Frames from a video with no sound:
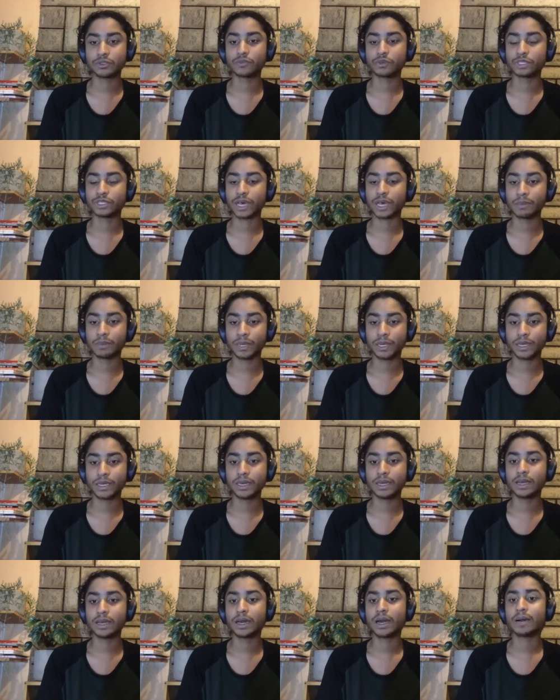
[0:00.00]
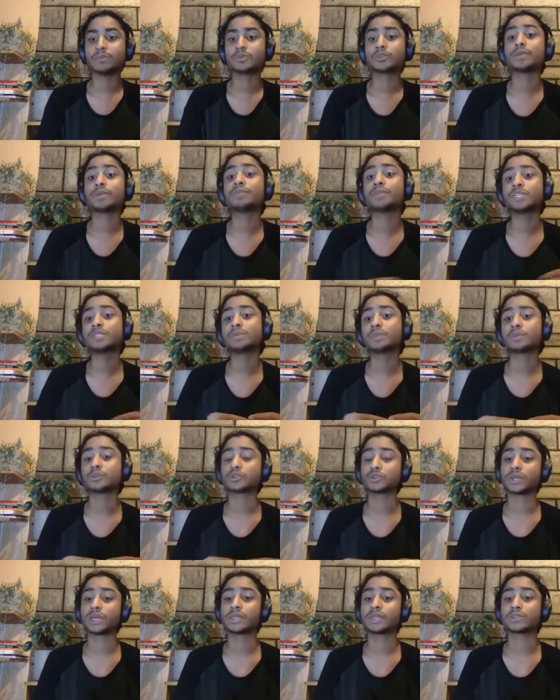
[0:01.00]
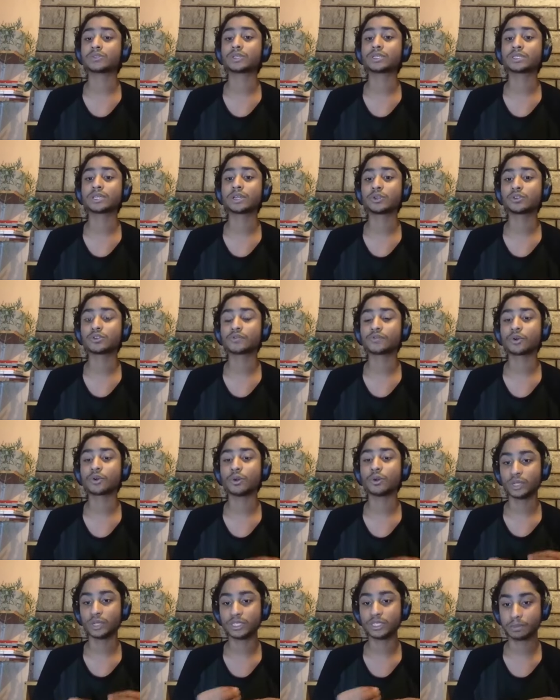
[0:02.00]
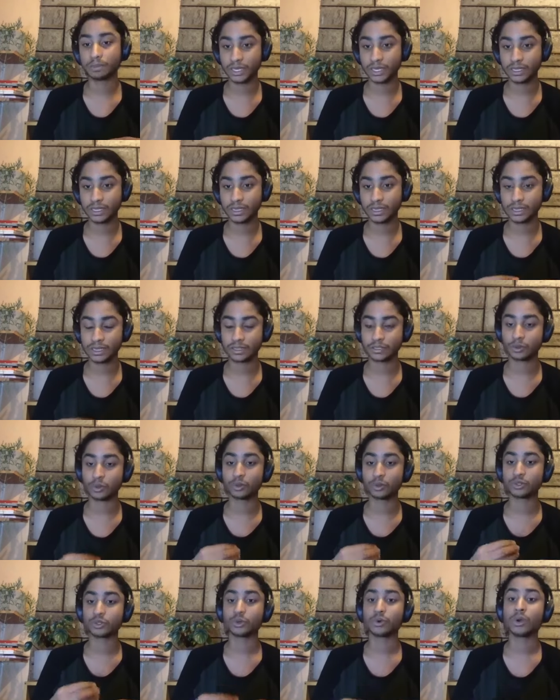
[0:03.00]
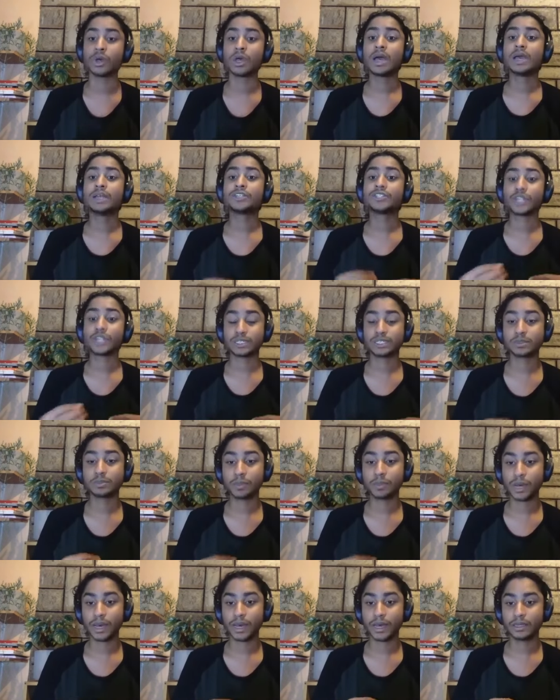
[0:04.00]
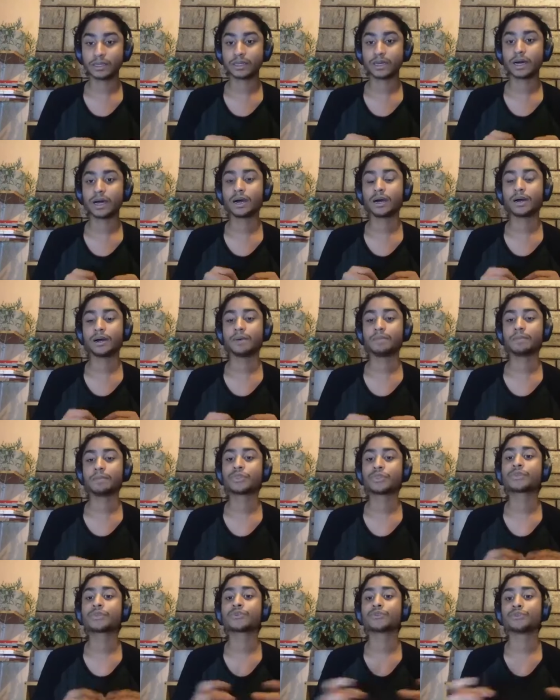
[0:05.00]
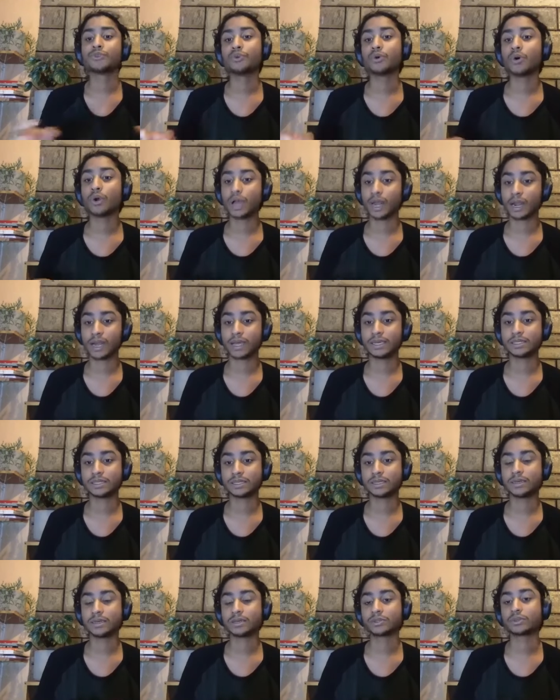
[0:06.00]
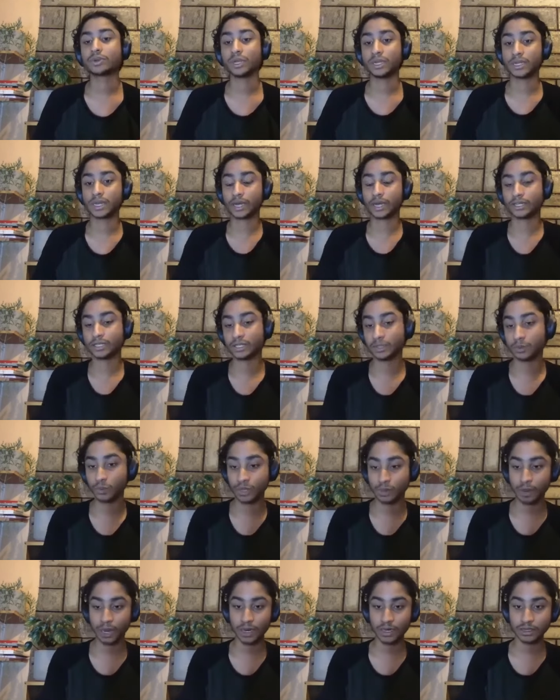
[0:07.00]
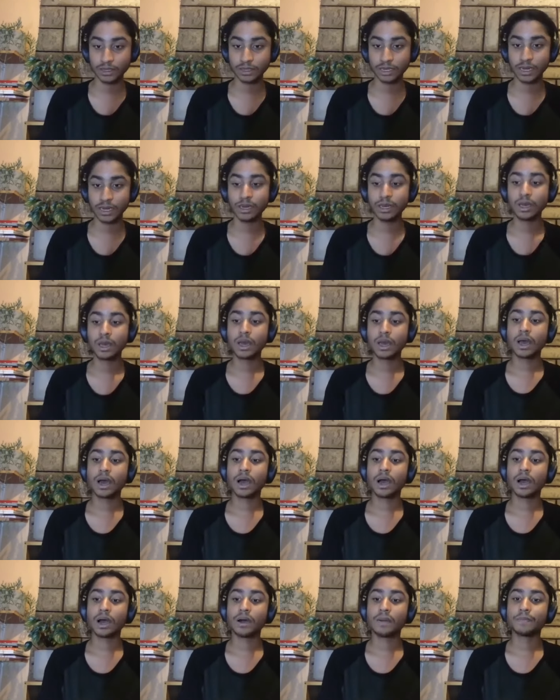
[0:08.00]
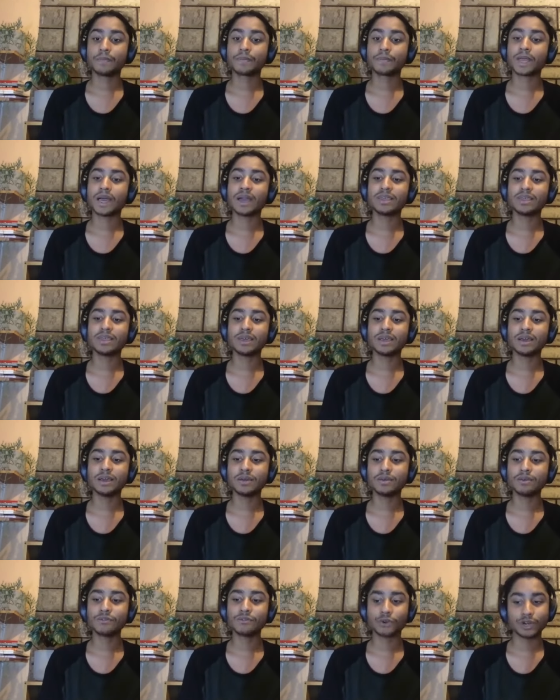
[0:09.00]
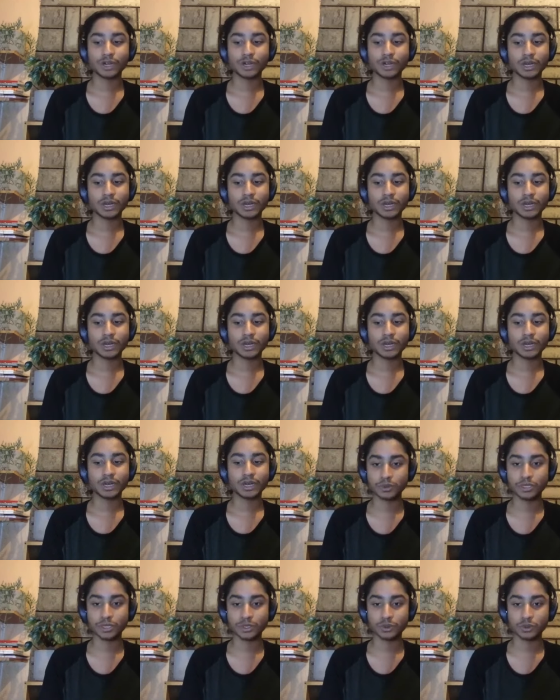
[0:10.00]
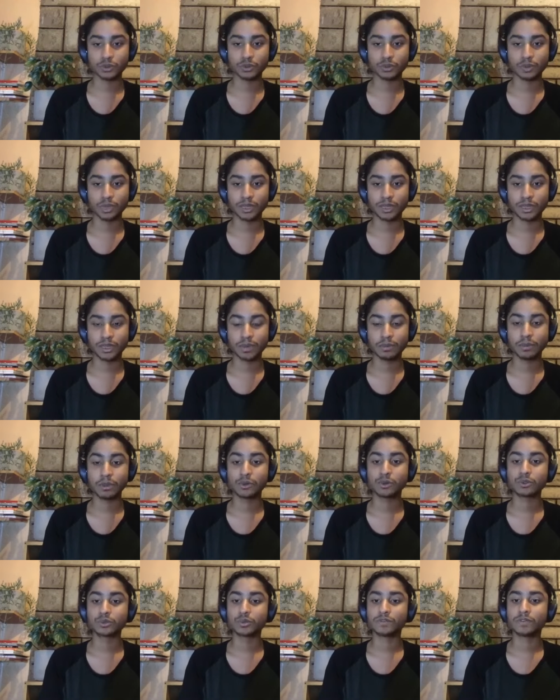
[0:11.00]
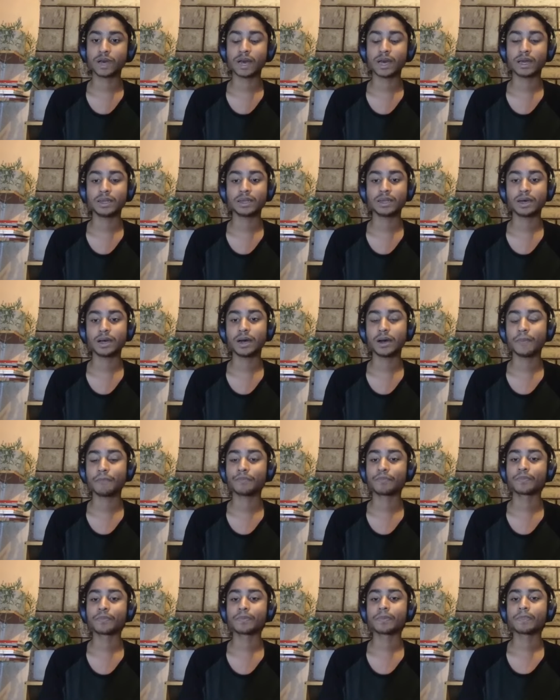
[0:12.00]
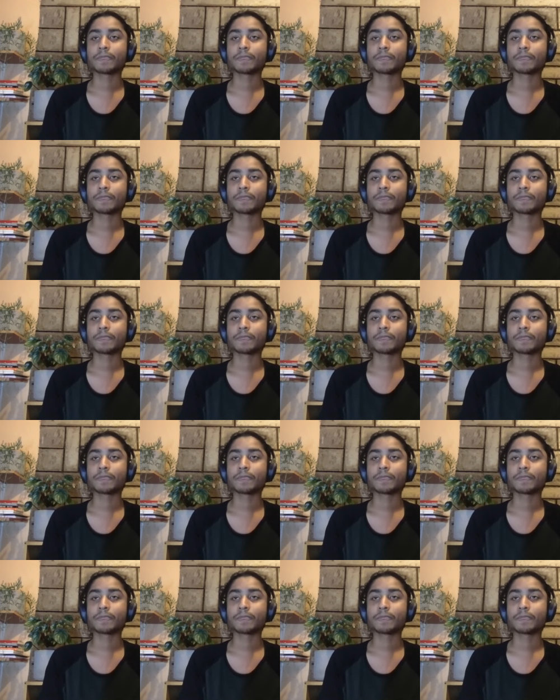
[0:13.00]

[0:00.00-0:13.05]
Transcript: of what's happening. Um, so it brings people together. So there's a lot of community building that has also transpired um, through organizing solidarity with Palestine. Um, I think for religious groups, there's also been there because we've had um,